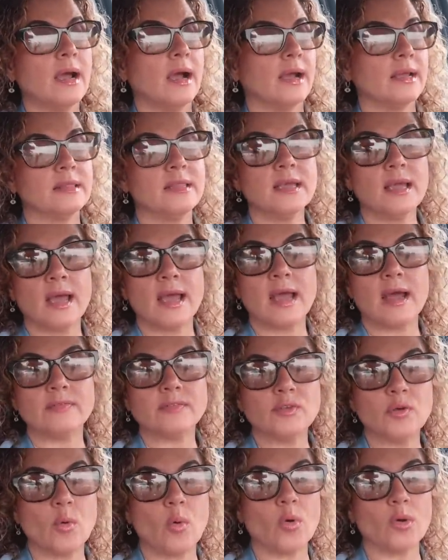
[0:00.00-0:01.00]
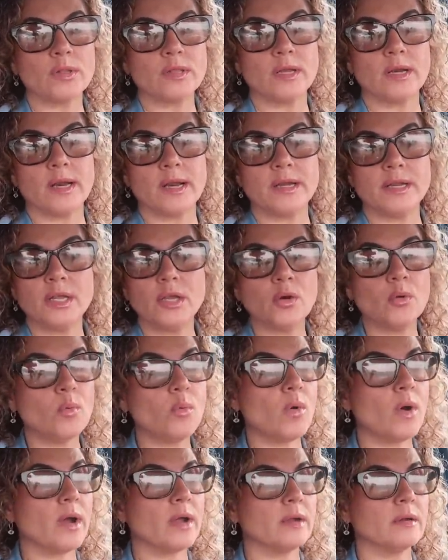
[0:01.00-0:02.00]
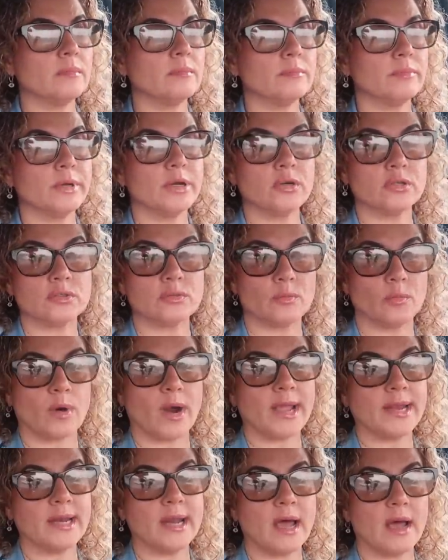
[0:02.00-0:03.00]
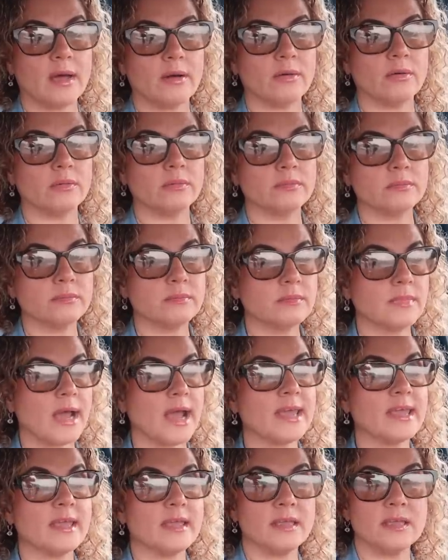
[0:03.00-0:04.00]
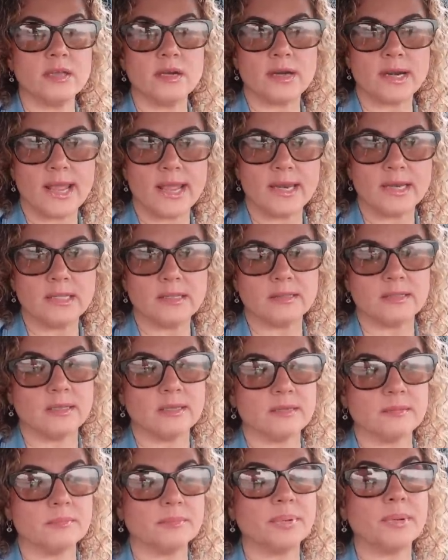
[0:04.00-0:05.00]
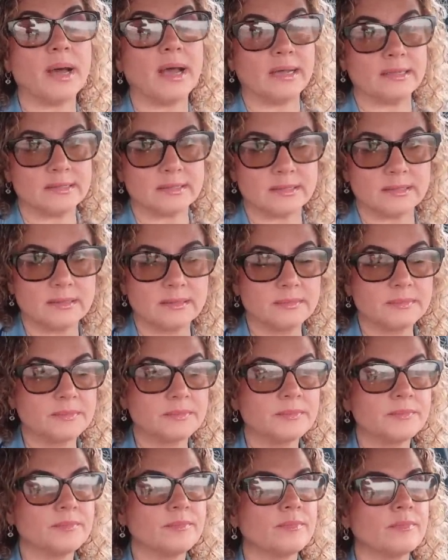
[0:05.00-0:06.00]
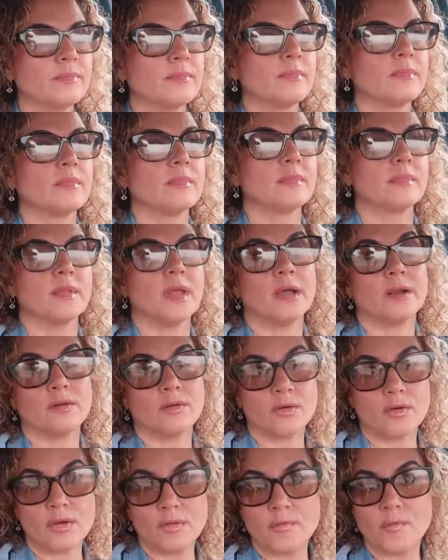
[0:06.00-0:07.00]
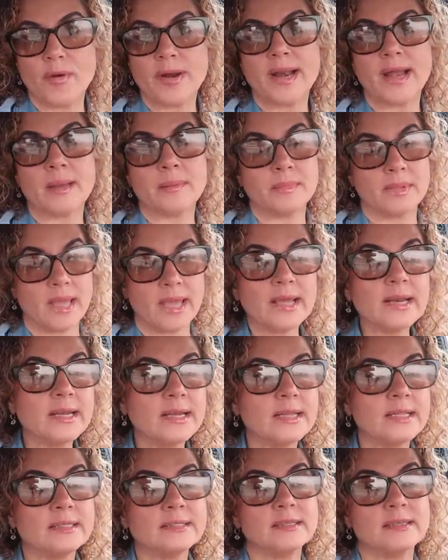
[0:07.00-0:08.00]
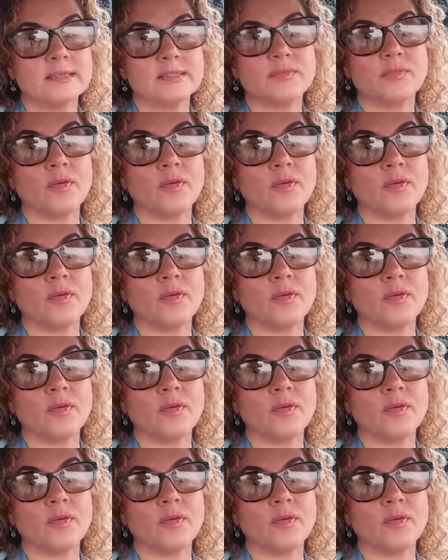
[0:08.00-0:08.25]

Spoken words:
I think I have to order a new one because right now I can hear anything. But I don't know if when I'm editing this